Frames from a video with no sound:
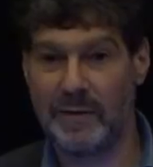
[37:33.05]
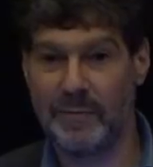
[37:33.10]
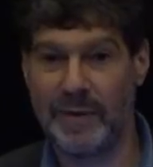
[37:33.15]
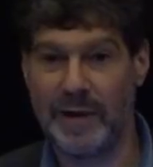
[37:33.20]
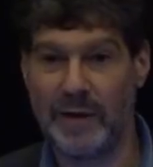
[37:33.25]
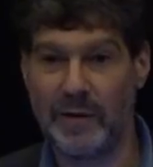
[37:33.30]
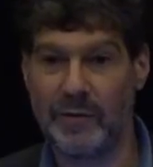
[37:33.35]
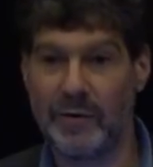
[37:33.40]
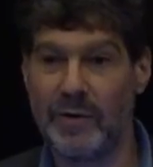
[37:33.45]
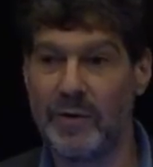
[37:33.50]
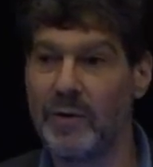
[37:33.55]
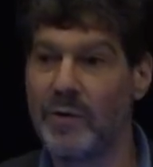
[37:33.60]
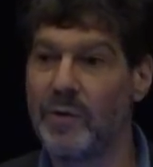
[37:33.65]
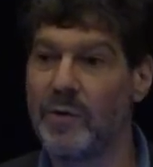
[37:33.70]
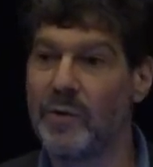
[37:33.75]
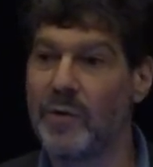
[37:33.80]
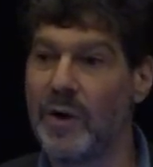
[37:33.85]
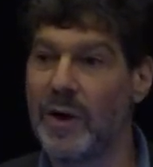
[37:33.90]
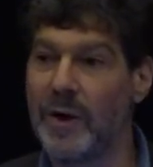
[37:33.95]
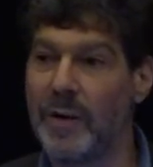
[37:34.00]
about
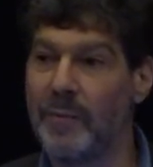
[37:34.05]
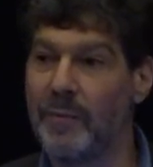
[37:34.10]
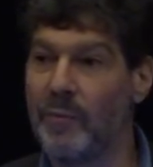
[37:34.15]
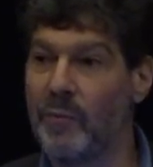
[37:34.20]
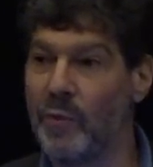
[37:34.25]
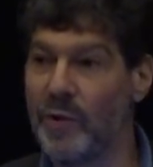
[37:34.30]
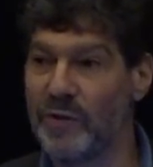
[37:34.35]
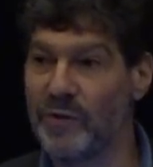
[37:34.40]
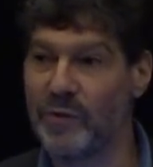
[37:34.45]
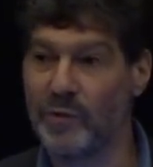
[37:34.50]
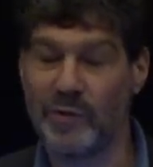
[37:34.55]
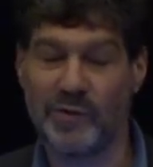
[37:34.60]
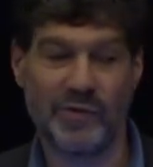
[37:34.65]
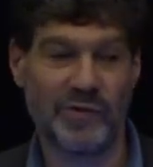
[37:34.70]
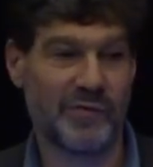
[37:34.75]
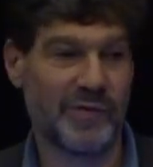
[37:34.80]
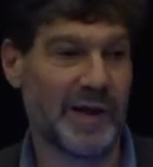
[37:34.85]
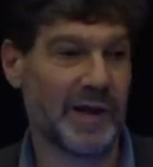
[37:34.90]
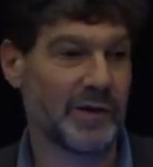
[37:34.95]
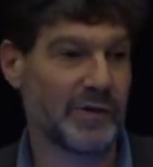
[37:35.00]
what sorts
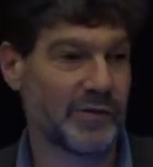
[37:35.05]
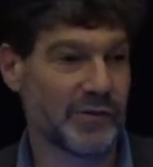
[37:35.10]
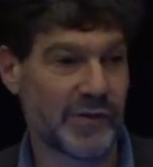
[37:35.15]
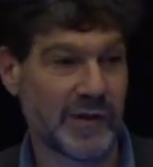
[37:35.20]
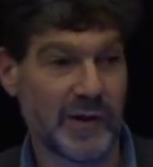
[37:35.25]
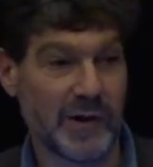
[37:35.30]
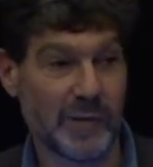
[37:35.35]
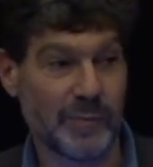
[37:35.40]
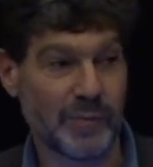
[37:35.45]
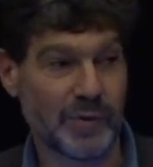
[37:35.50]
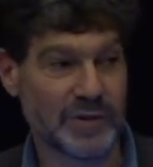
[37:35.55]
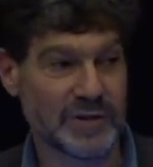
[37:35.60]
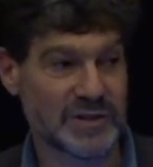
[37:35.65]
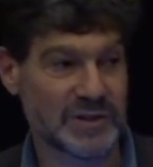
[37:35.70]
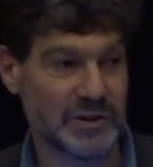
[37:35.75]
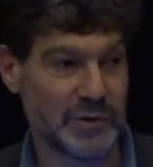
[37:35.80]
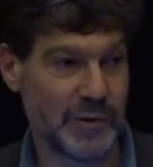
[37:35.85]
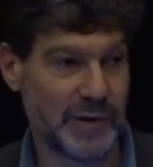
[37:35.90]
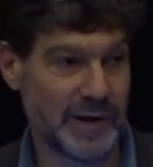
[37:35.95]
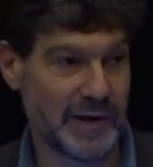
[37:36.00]
of values they are
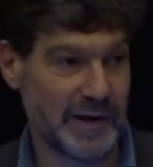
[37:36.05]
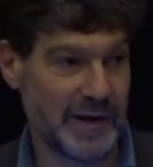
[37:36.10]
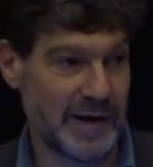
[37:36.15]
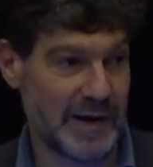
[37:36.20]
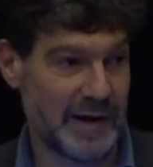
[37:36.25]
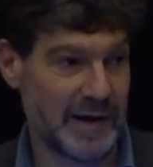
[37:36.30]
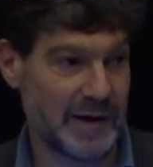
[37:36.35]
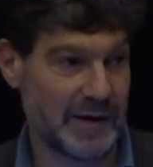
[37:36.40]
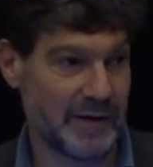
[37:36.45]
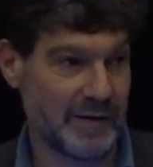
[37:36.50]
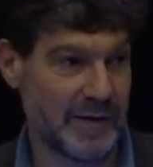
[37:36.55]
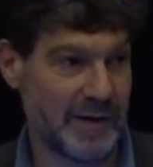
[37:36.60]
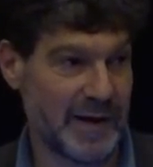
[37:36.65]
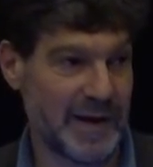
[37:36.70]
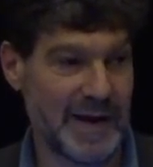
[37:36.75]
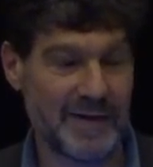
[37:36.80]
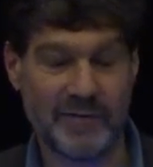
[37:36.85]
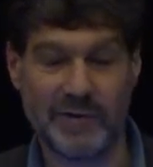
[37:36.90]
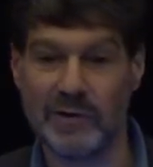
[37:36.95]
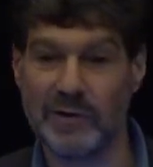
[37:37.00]
pursuing, and they
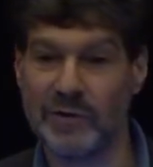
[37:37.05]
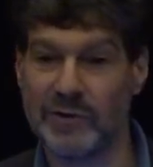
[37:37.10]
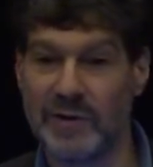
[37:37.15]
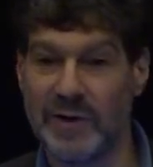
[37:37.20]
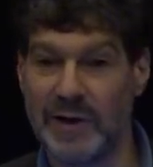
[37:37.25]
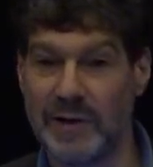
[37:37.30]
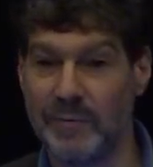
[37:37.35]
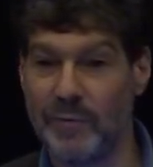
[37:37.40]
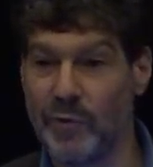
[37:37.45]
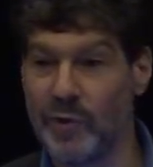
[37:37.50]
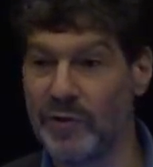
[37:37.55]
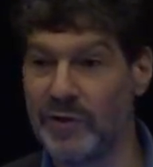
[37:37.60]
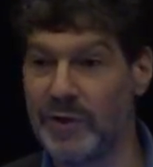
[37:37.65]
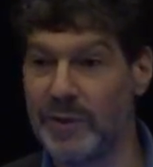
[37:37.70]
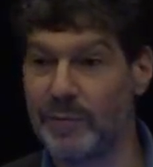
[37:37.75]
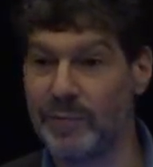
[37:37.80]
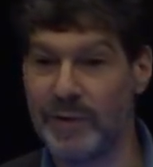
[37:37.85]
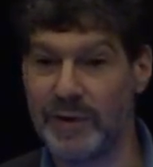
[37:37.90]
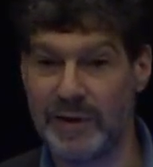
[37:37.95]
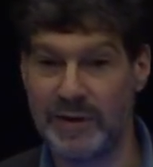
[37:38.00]
haven't looked any more
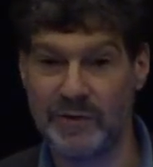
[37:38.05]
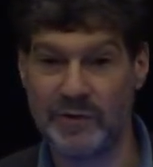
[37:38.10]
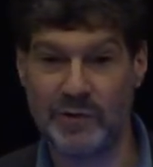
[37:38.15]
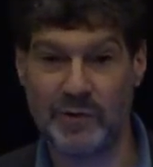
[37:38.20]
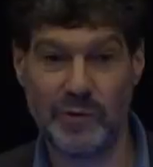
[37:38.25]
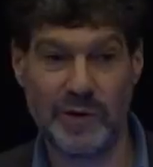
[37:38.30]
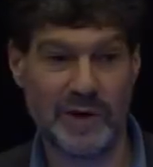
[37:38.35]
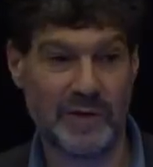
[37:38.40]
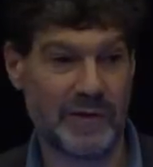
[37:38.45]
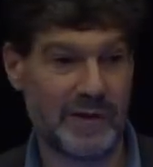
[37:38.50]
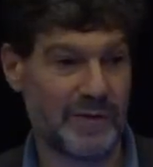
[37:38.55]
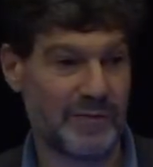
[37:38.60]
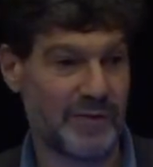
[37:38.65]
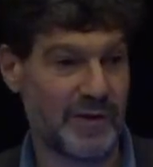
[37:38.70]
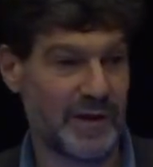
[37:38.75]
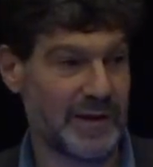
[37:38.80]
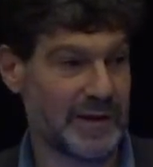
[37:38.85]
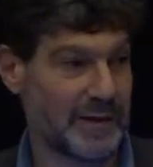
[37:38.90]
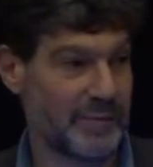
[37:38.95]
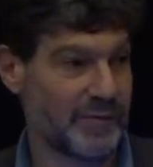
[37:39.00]
deeply into it, and they
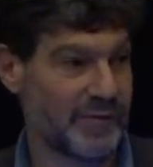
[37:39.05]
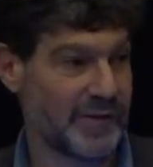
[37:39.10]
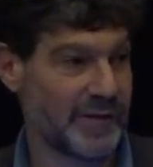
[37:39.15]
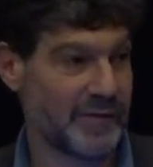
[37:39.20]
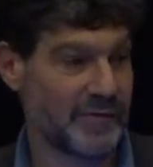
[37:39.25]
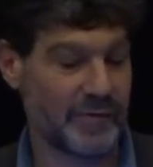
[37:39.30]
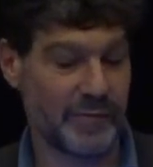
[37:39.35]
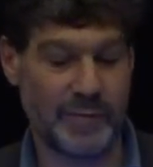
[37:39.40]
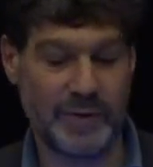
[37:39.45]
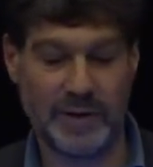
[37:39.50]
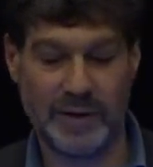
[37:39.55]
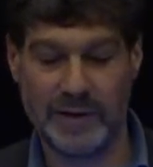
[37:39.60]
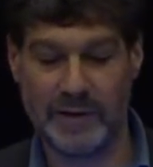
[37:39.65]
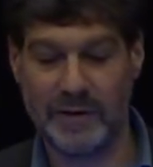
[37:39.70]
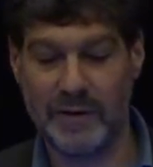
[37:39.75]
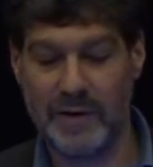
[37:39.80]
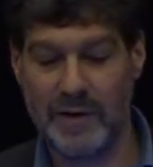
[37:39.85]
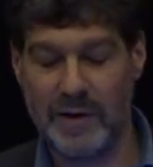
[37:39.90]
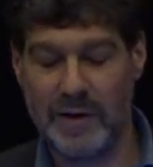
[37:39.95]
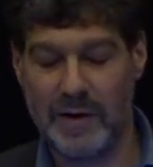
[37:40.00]
find themselves being
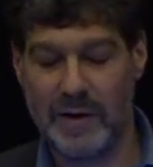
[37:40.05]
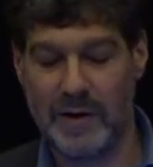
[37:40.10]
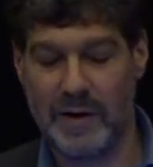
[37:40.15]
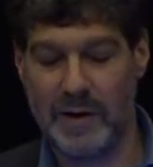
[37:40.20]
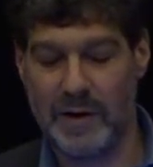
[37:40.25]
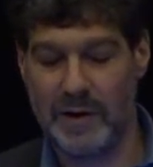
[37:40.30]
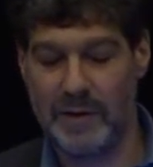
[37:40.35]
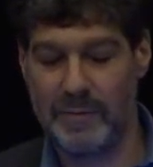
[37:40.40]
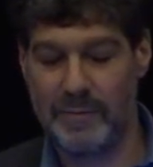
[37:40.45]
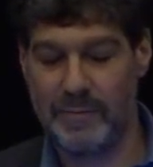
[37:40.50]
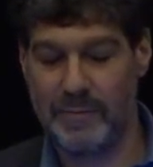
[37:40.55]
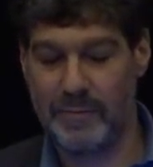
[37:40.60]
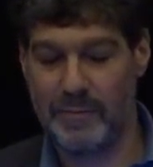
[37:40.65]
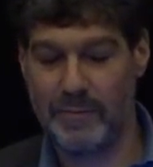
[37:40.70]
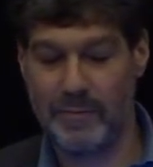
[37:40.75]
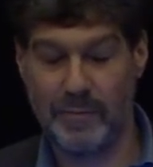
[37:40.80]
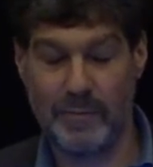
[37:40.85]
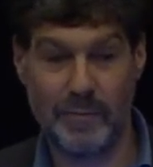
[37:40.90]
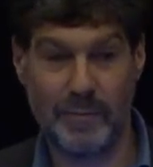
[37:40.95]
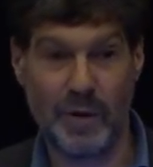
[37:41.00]

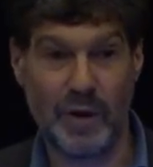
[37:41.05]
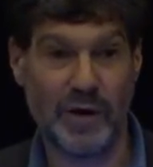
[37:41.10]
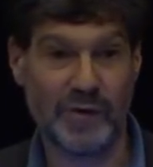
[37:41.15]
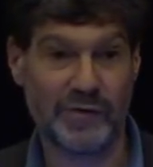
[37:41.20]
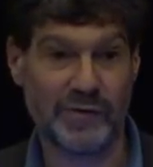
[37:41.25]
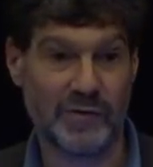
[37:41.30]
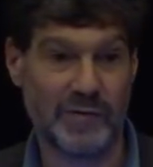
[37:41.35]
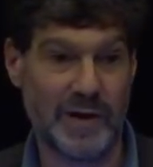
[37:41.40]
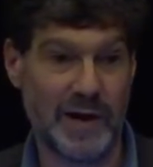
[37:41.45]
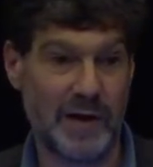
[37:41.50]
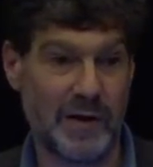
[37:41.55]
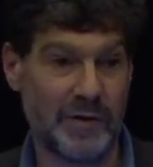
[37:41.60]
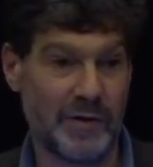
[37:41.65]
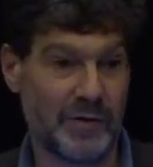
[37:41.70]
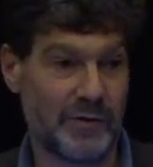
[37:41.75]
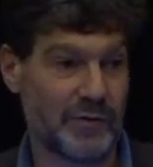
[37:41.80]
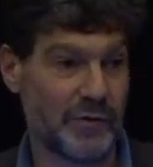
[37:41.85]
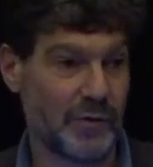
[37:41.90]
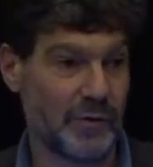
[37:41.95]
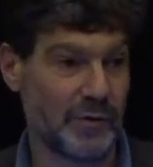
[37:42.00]
bossed around
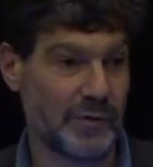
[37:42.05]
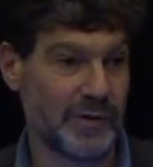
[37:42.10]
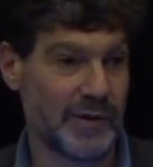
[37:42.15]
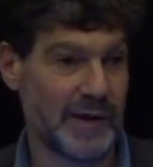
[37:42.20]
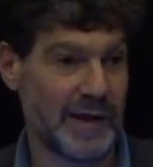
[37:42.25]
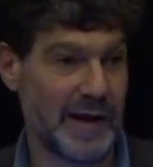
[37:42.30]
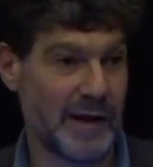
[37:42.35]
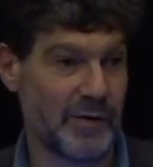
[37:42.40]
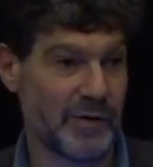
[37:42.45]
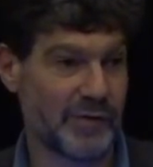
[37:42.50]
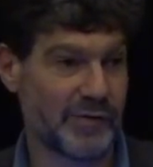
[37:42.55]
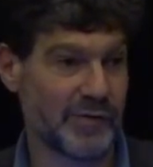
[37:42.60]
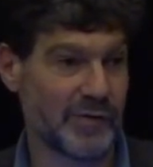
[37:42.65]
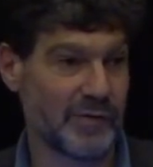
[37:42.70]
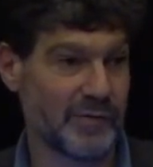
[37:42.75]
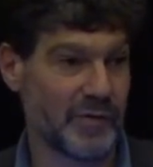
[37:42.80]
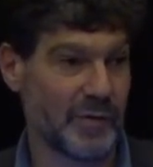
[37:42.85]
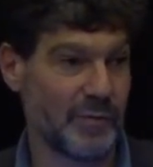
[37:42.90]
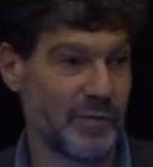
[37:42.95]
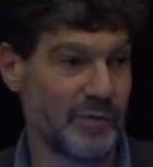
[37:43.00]
and told how to
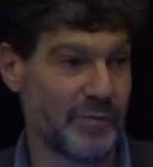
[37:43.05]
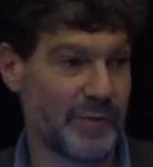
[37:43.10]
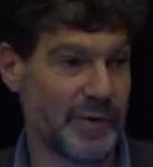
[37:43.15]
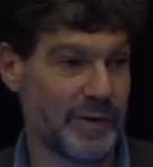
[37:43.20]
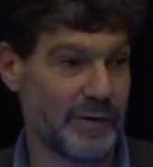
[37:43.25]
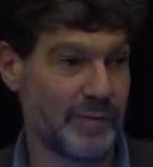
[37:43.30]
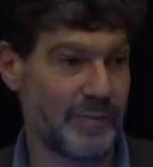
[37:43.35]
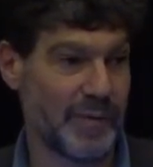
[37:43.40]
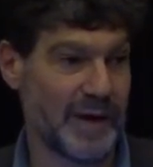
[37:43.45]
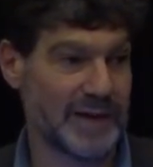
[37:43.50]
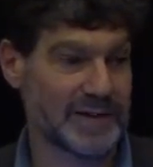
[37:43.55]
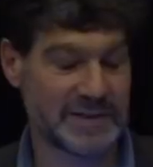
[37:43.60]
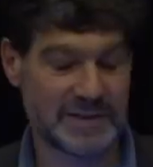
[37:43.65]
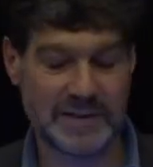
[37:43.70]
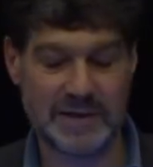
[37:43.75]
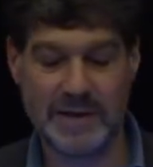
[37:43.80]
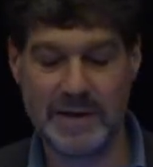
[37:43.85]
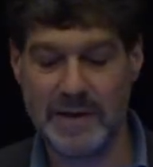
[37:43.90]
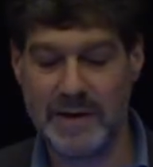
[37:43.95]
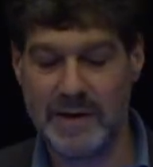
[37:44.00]
serve the movement best.